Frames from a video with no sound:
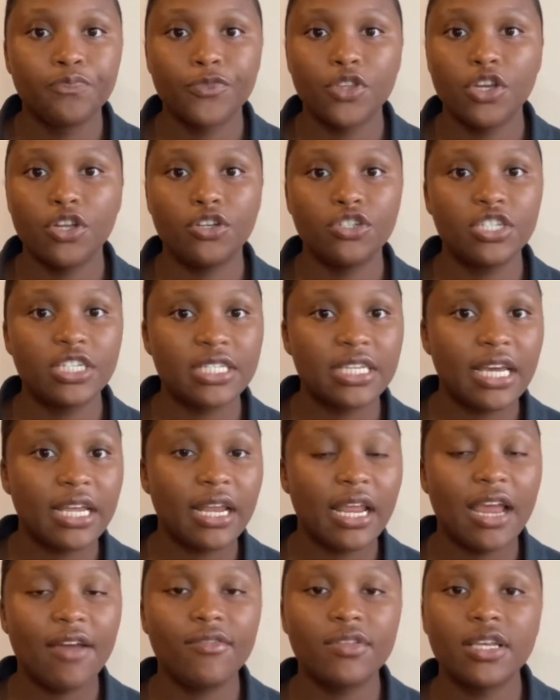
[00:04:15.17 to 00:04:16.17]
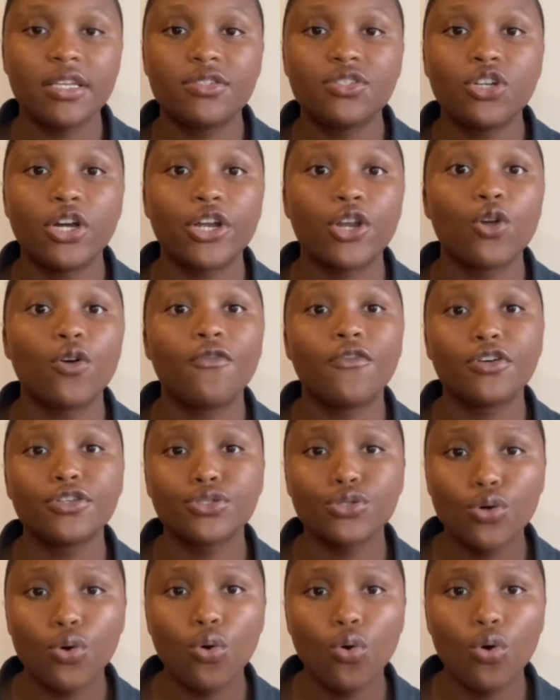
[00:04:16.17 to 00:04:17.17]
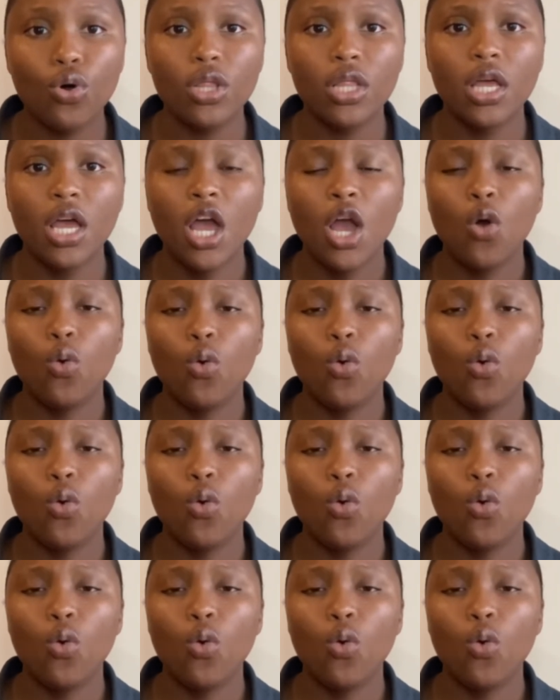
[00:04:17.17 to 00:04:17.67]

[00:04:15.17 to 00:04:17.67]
just getting everything started out for school,